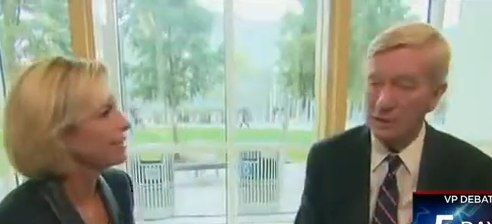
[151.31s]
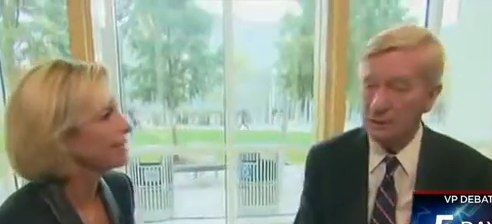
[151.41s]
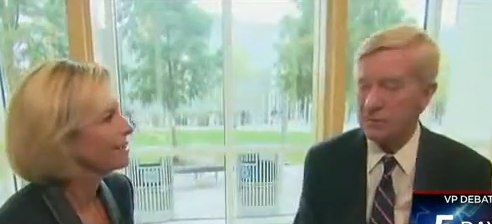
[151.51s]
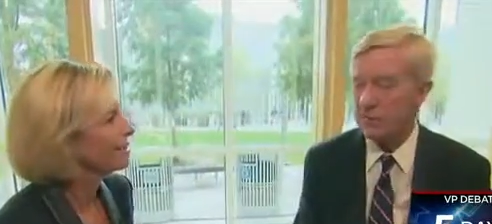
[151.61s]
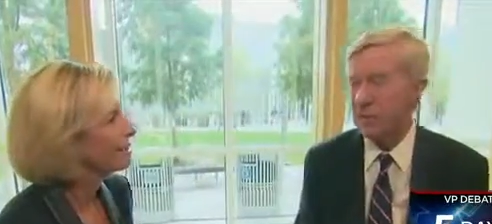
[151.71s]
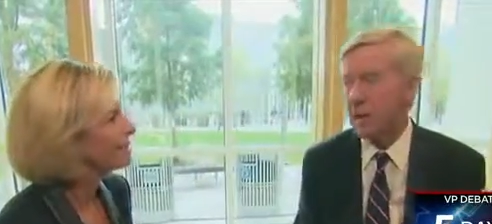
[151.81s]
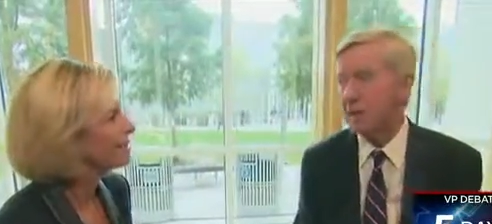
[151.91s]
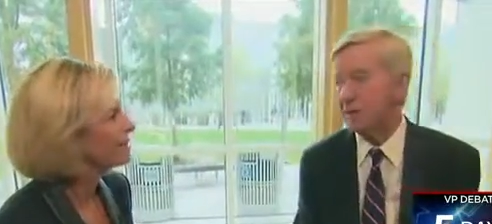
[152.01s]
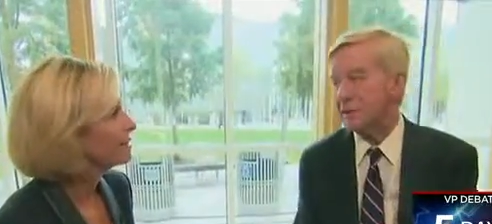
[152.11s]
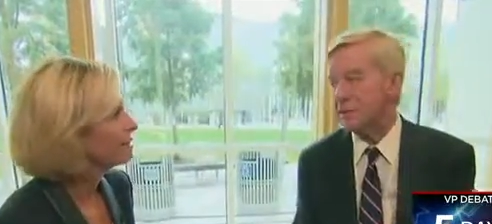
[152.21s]
Speaker 1: he'd be
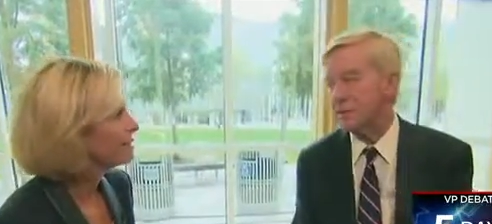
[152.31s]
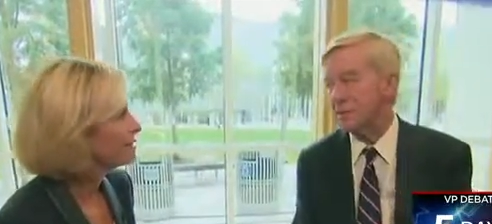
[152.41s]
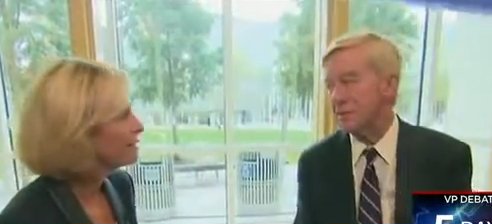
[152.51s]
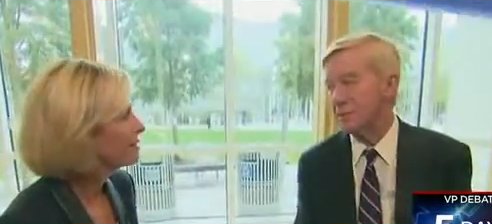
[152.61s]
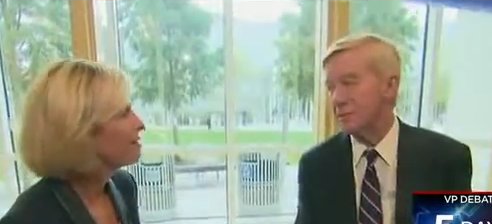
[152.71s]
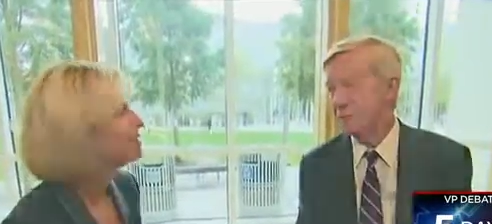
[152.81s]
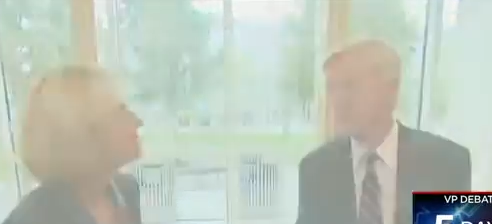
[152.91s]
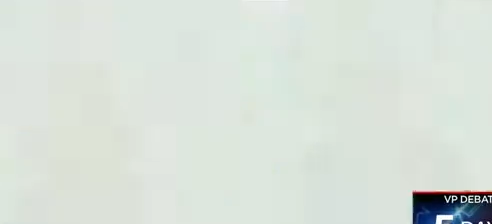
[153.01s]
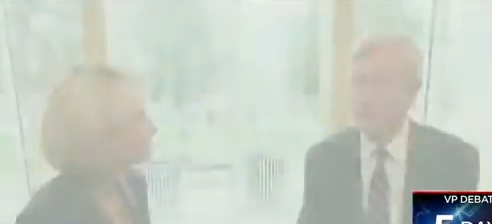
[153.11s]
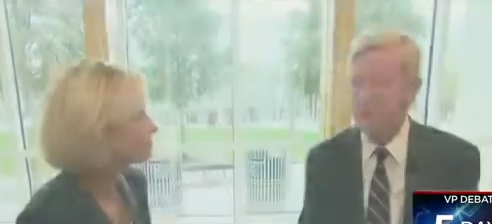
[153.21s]
reckless.
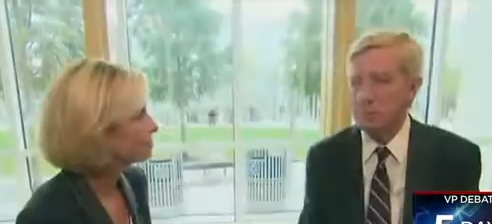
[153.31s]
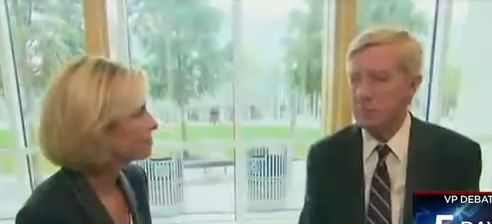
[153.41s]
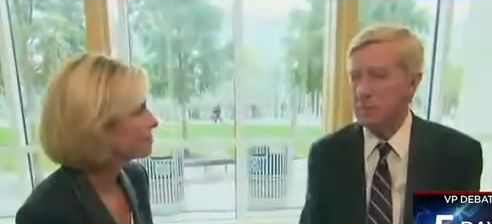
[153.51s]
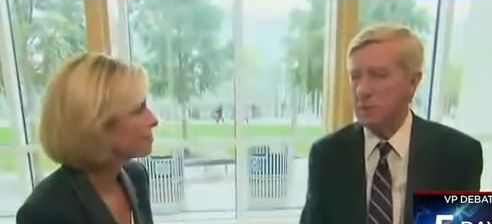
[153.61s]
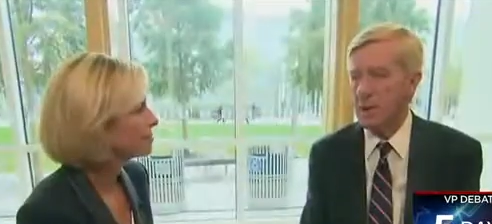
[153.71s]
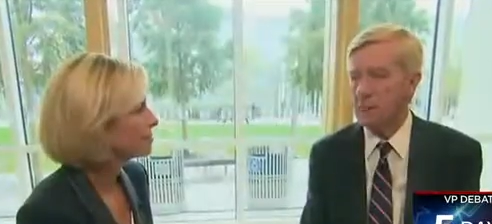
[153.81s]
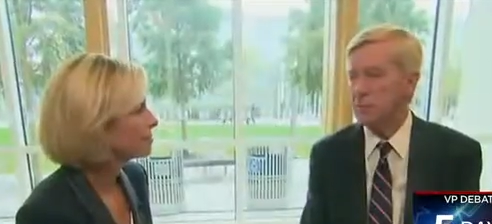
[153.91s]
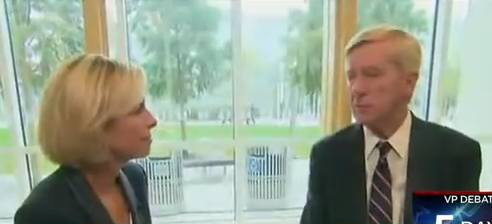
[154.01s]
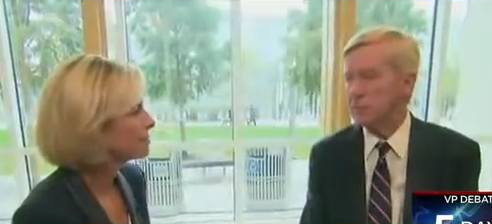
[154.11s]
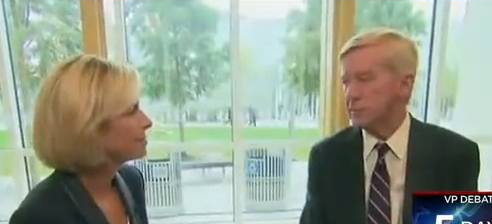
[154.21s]
He'd be
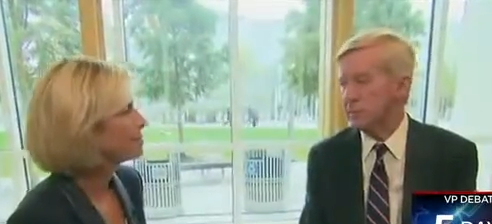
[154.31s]
impossible to